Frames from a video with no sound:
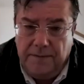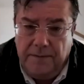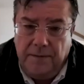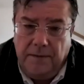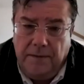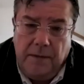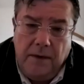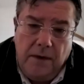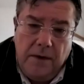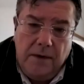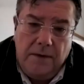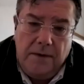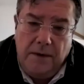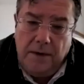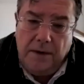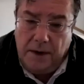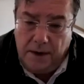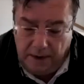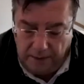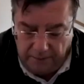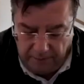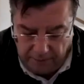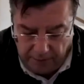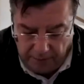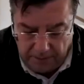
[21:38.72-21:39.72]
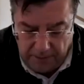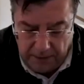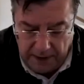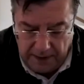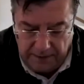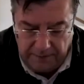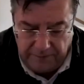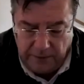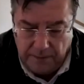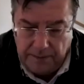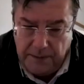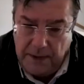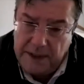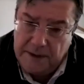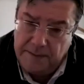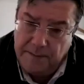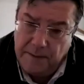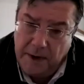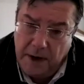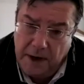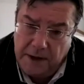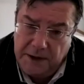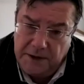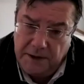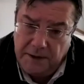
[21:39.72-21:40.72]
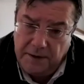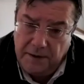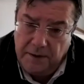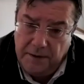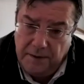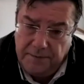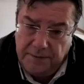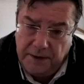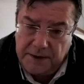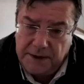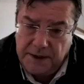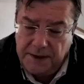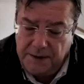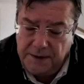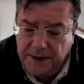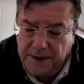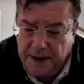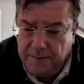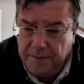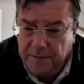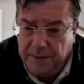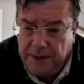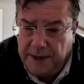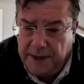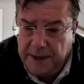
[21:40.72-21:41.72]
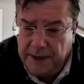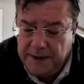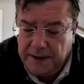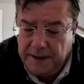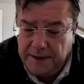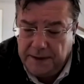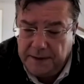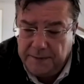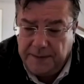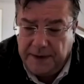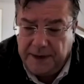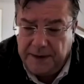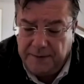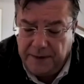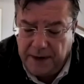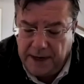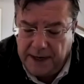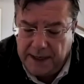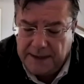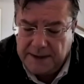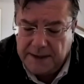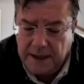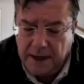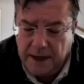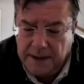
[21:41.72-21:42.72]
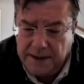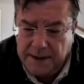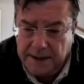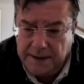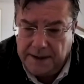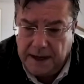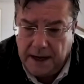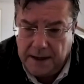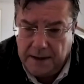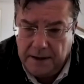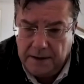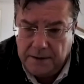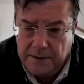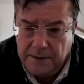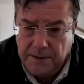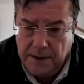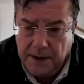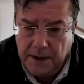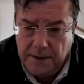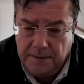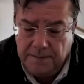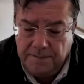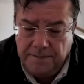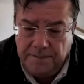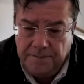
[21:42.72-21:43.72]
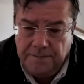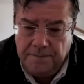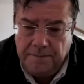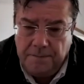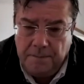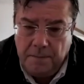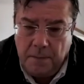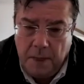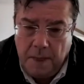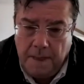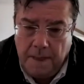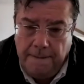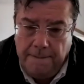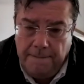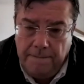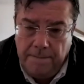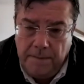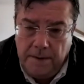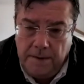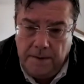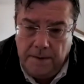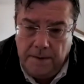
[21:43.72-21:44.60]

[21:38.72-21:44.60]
result from this merger of the two companies. It's been really exciting, that as well.